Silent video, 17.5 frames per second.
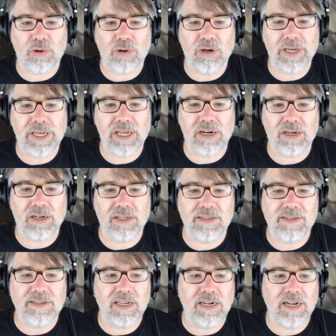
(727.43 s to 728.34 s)
Oregon
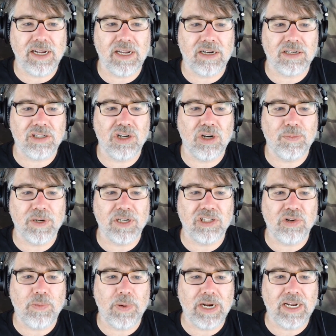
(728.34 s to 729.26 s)
on Sunday, October
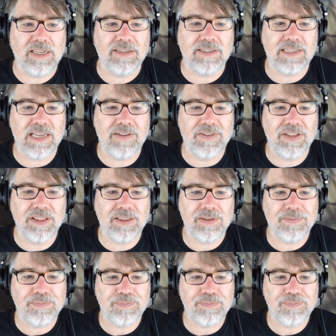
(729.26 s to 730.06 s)
27th.